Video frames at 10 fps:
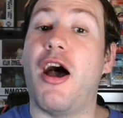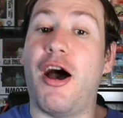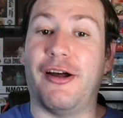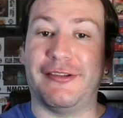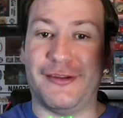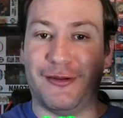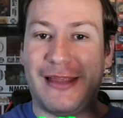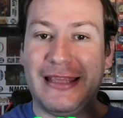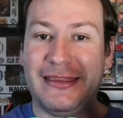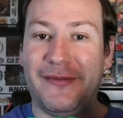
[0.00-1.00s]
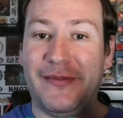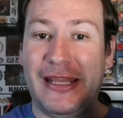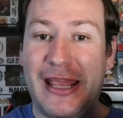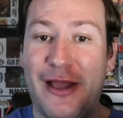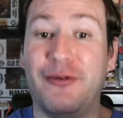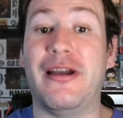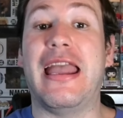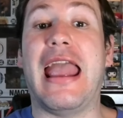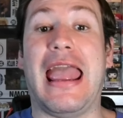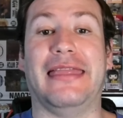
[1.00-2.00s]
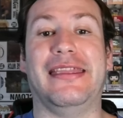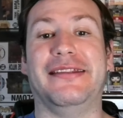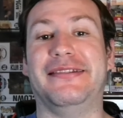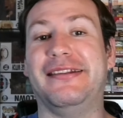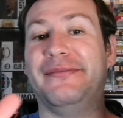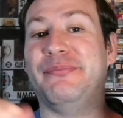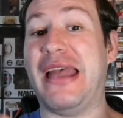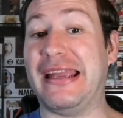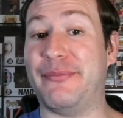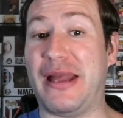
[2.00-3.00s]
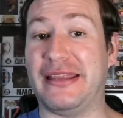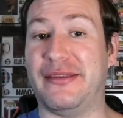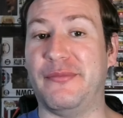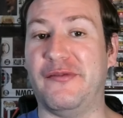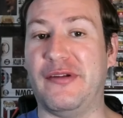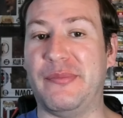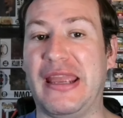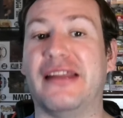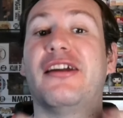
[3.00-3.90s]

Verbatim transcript: Also, like the video, and this is Mega Mike the Movie Man